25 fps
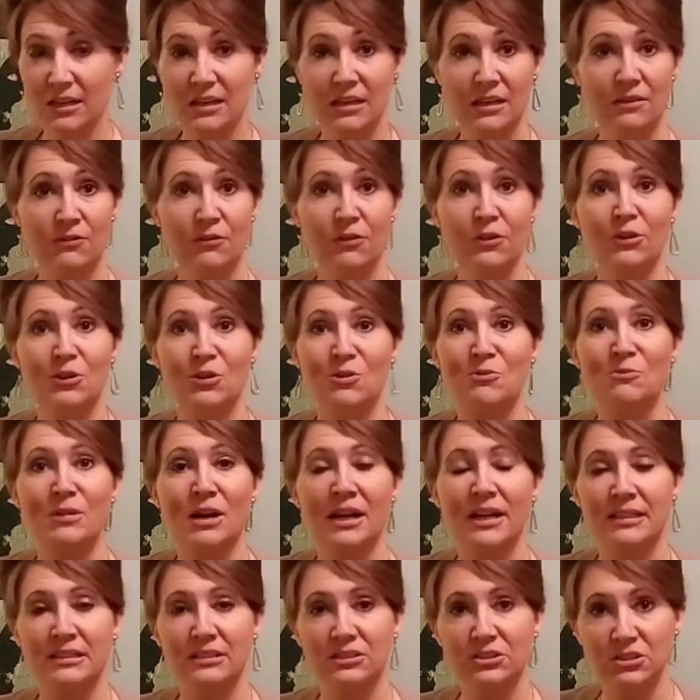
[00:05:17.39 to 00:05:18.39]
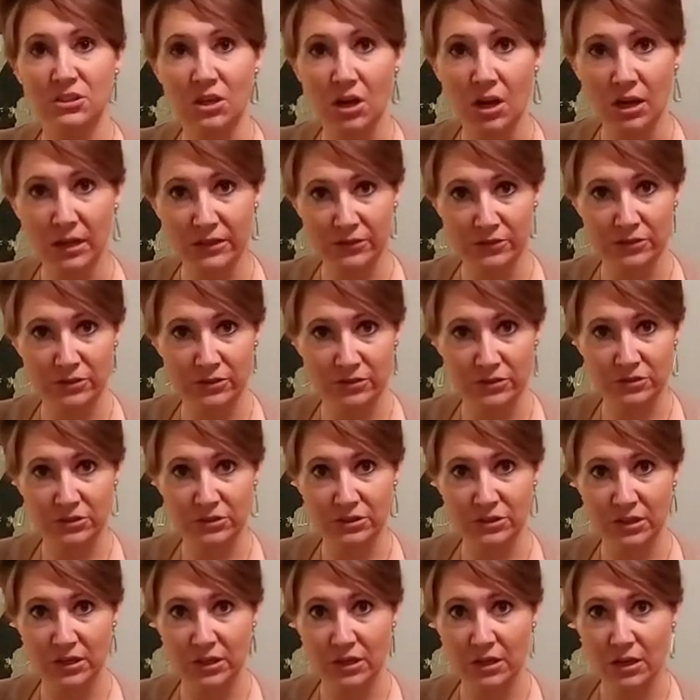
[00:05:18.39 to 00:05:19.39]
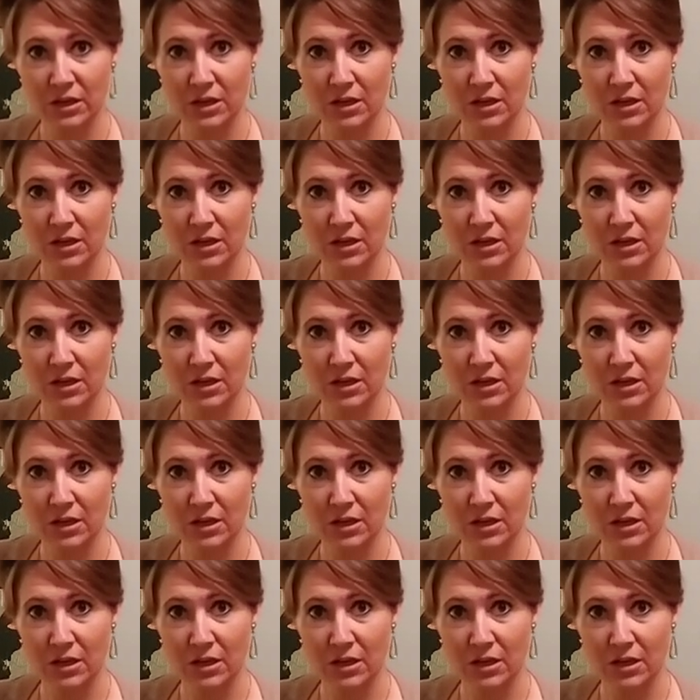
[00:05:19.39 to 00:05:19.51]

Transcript: even though my daughters